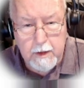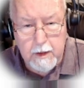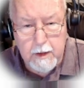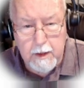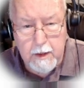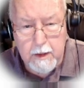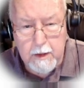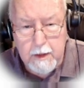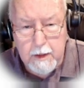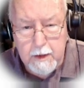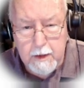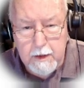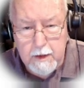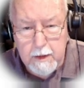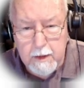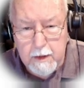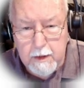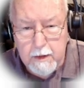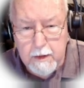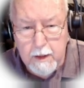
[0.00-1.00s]
and he
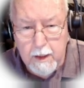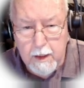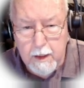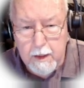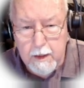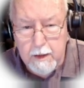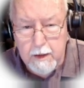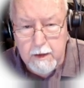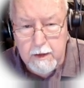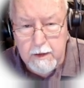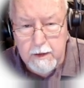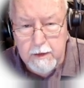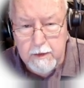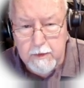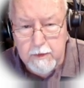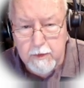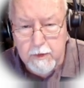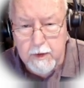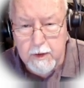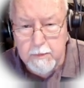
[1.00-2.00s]
uh,
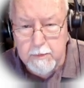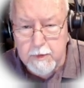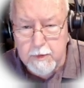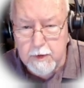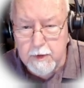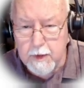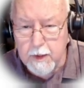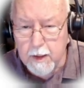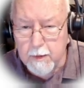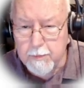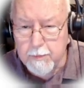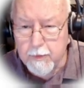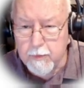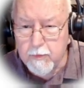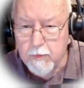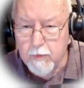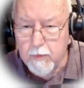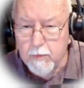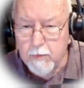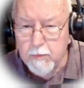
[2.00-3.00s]
took him to the upper
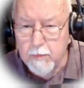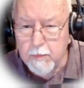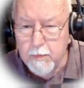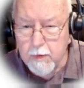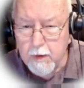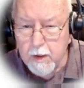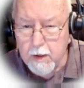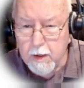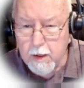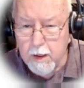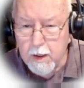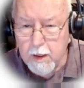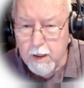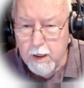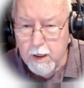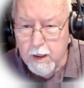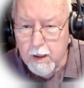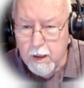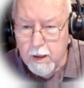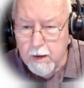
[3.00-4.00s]
room.
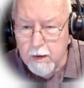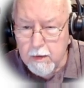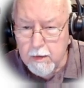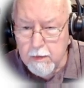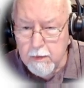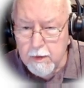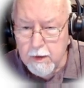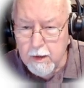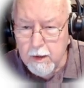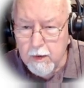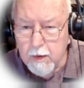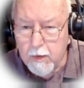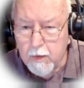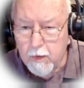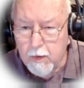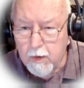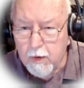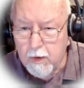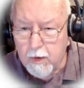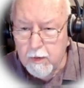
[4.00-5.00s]
Uh,
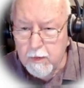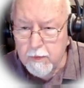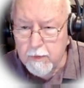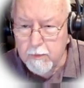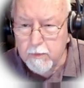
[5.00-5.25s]
all the